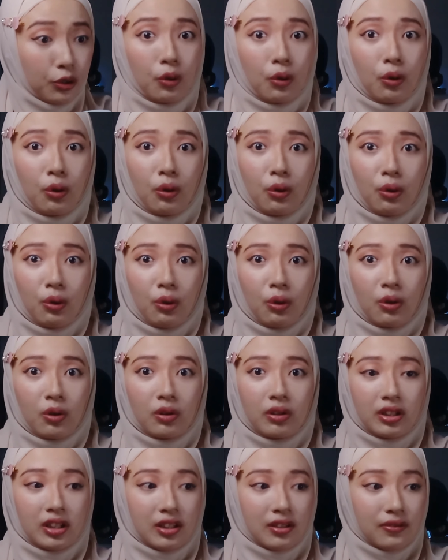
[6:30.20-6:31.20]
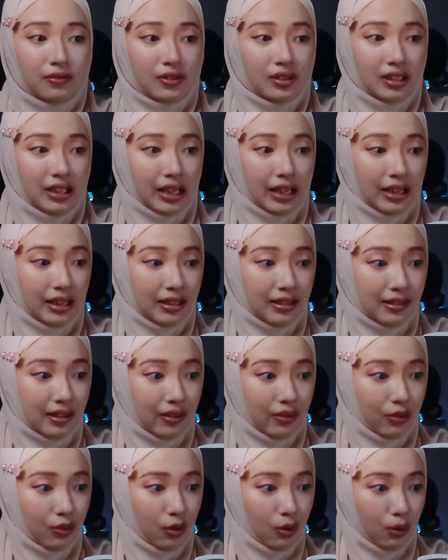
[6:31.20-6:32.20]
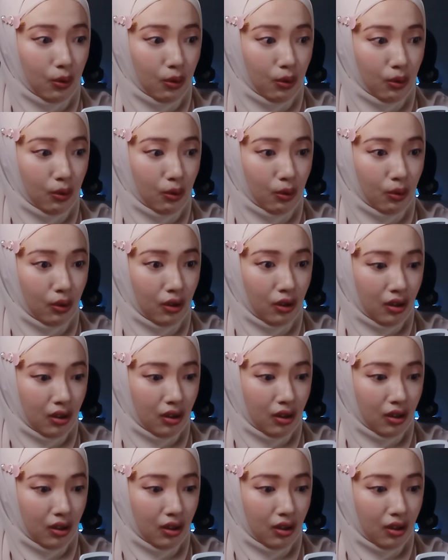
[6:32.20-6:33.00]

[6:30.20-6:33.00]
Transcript: Yo, even Eisen though.